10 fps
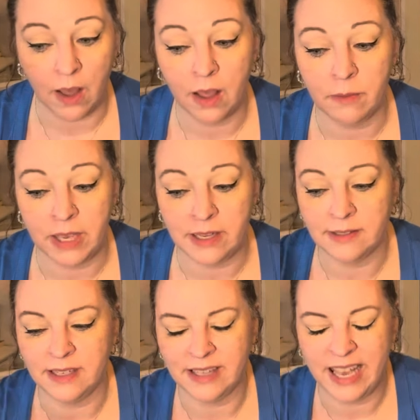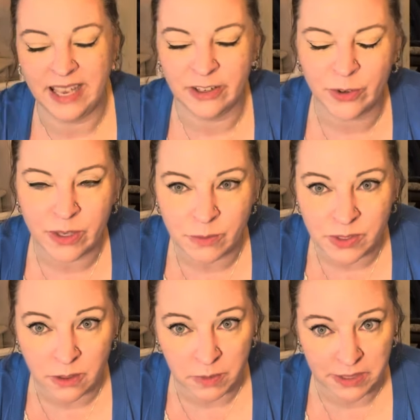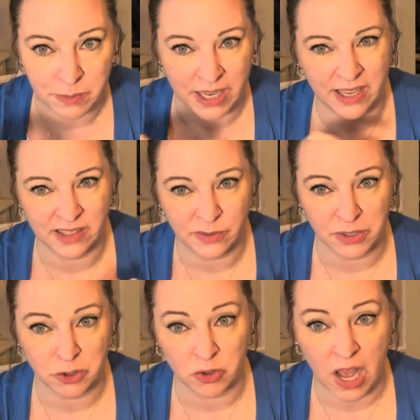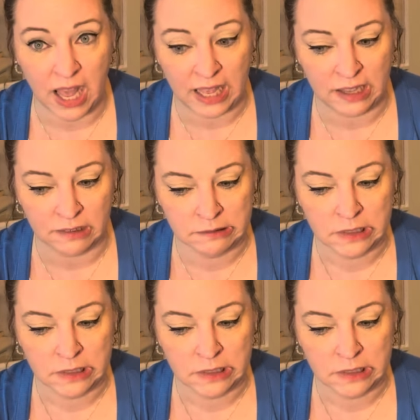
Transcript: Amazing. The hand cream still makes my hands feel dry.